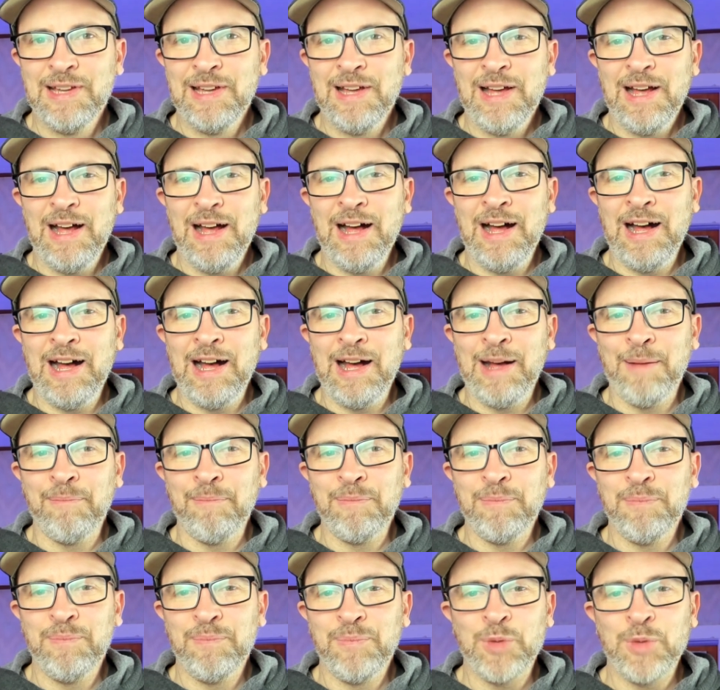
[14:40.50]

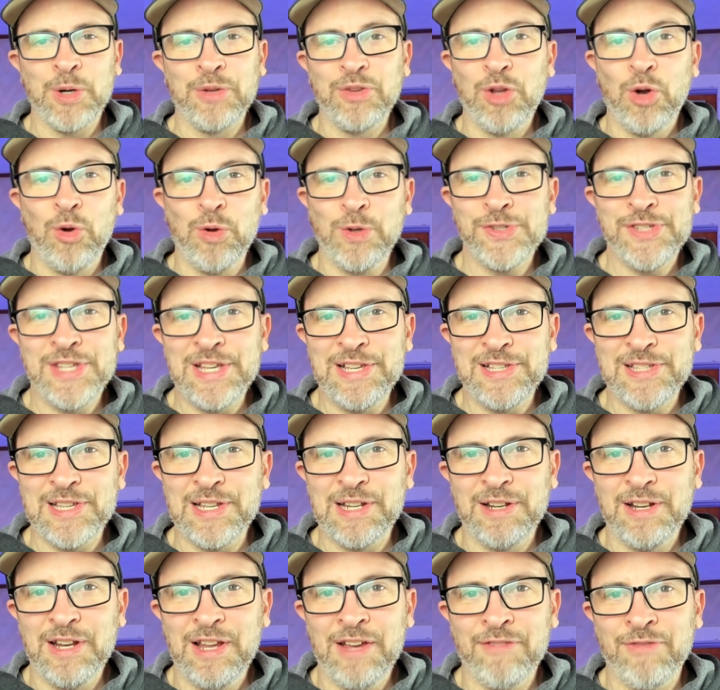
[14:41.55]
during the whole
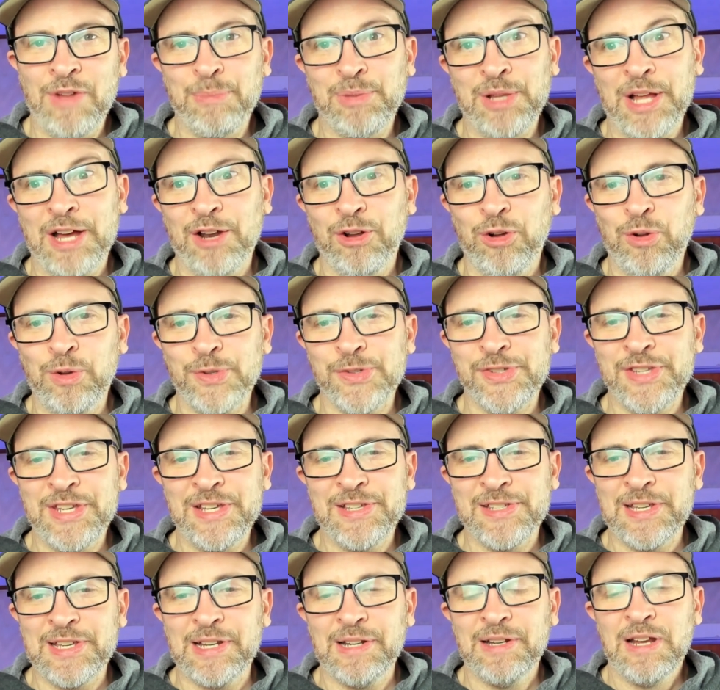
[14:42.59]
season. If I play out a whole
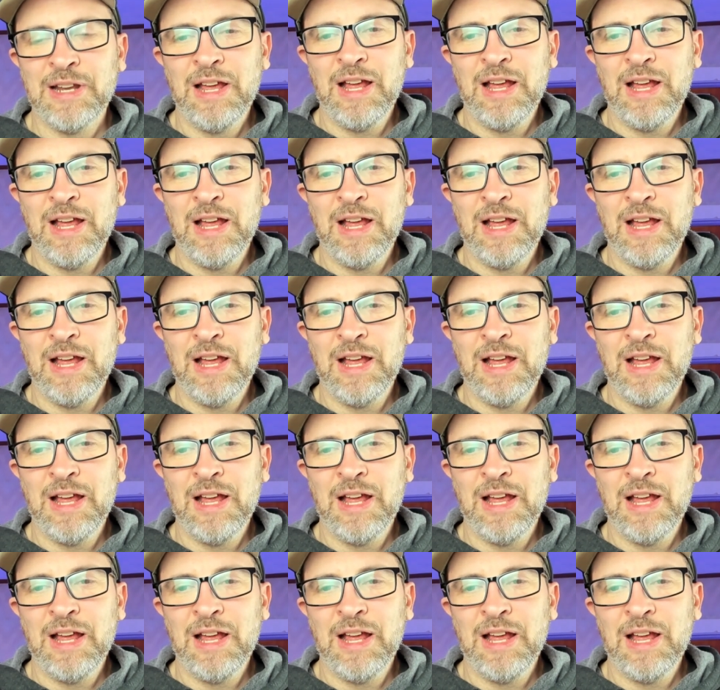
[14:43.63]
season,